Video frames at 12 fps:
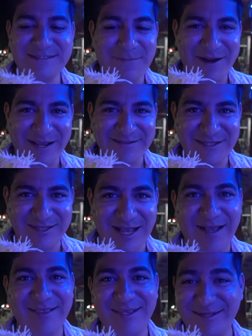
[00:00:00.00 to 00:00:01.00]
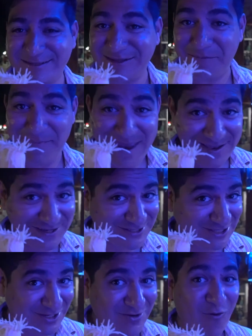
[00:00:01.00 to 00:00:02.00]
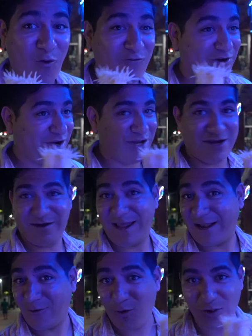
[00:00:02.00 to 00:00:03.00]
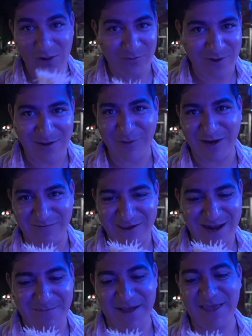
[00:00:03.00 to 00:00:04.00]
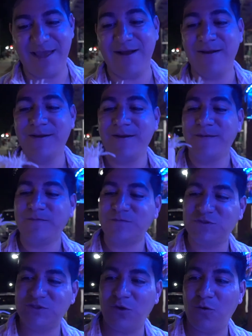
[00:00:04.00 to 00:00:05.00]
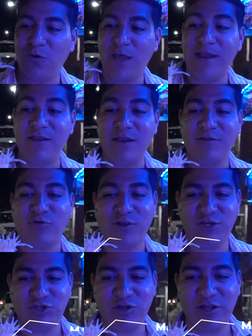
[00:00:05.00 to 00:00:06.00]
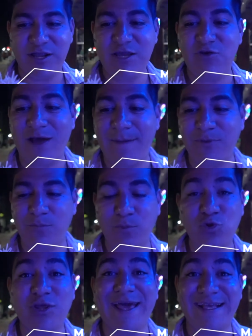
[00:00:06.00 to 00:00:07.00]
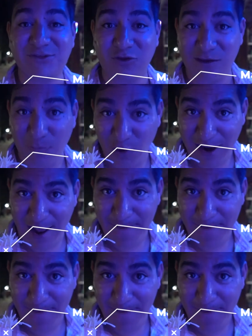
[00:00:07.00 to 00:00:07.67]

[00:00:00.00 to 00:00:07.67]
is a marquesita. This is the main dessert over here, like all around the Riviera Maya. So, and traditionally you have to put queso de bola,